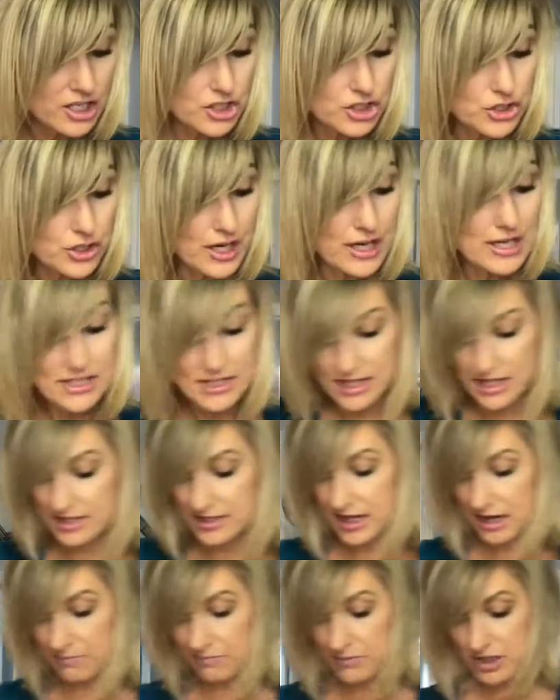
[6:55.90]
tried to
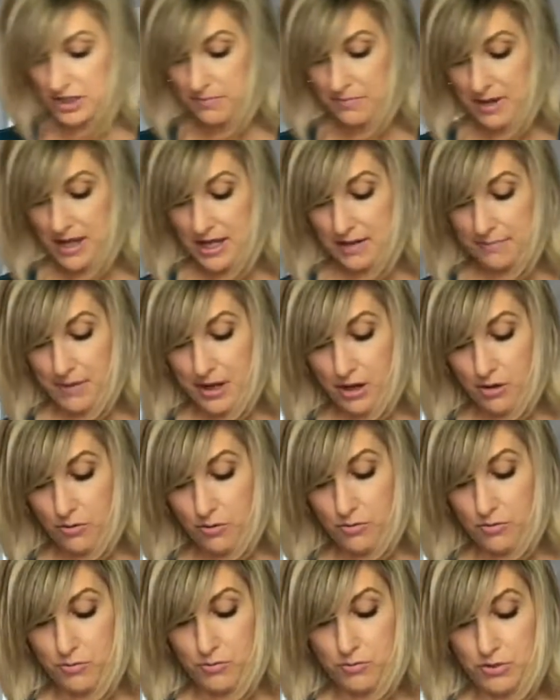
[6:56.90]
attempt to make my
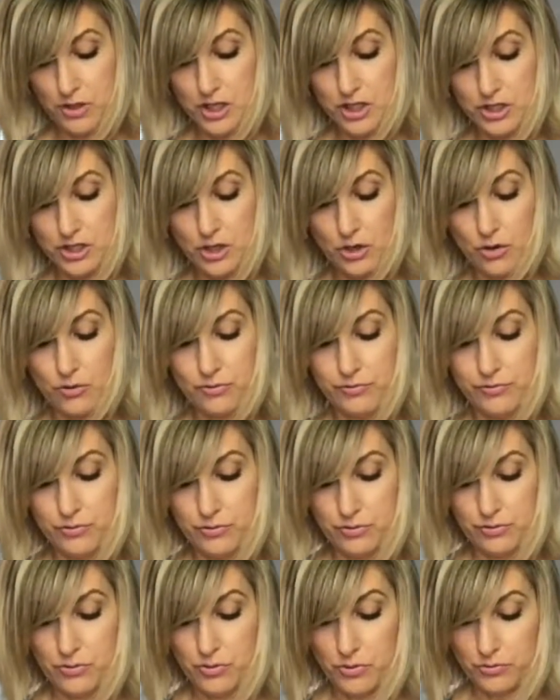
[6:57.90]
own
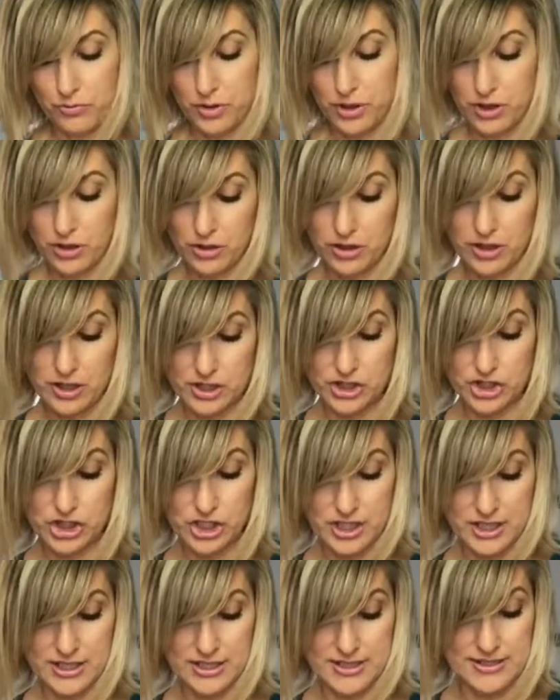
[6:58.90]
tofu ricotta
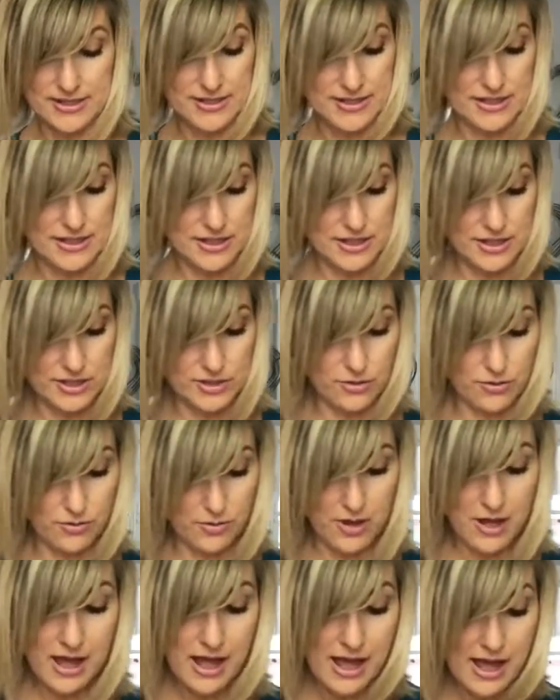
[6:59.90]
cheese.
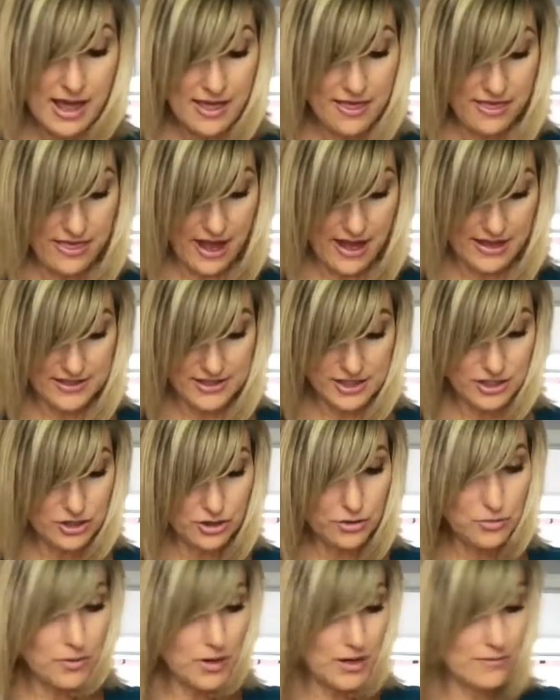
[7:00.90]
So that's a
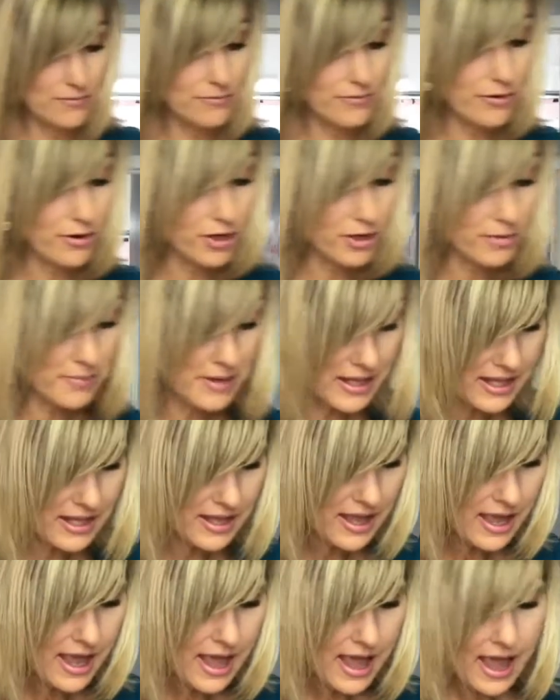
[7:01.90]
new one for me.
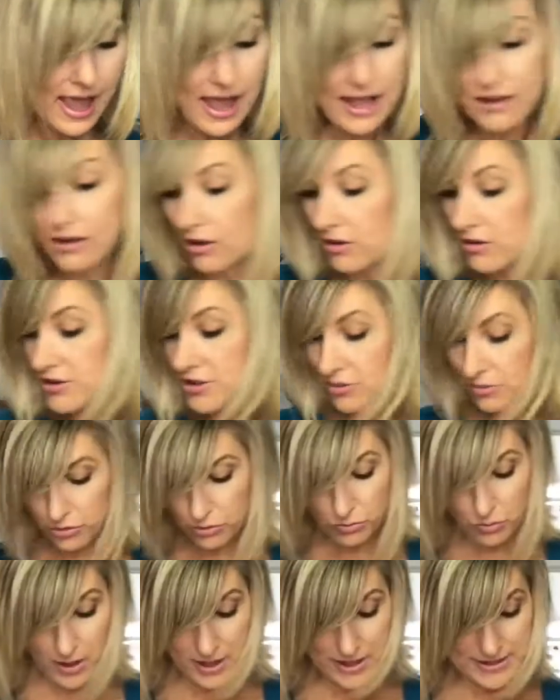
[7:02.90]
And also
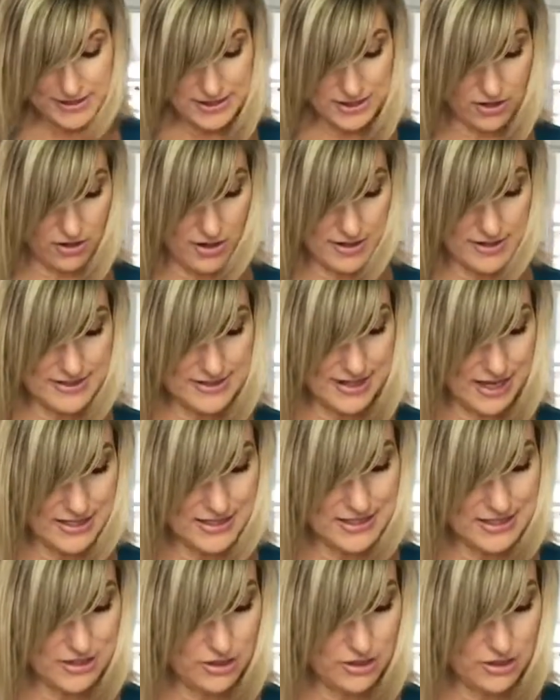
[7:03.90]
the white sauce, that's